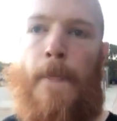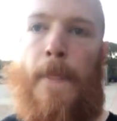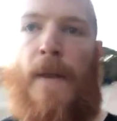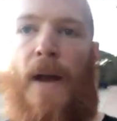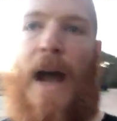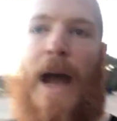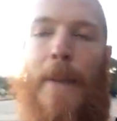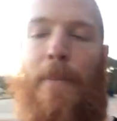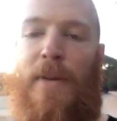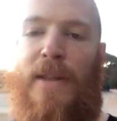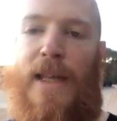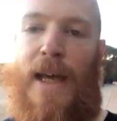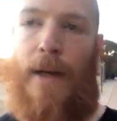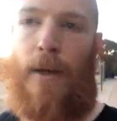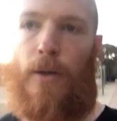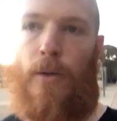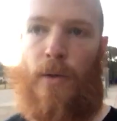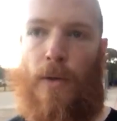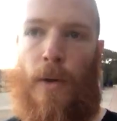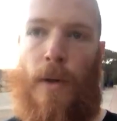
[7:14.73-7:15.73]
they're
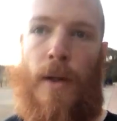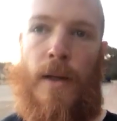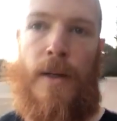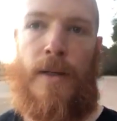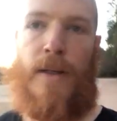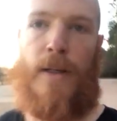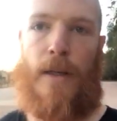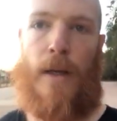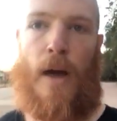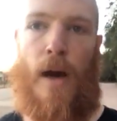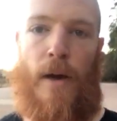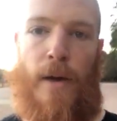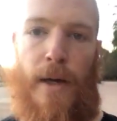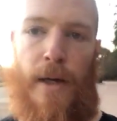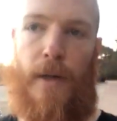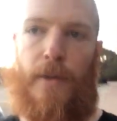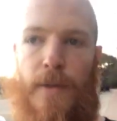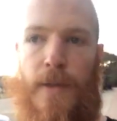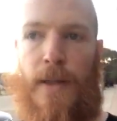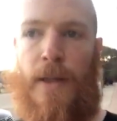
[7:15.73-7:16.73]
hypothetical
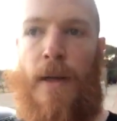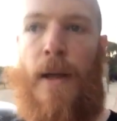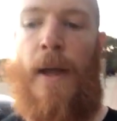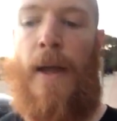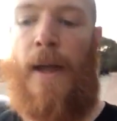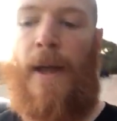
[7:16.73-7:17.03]
scenarios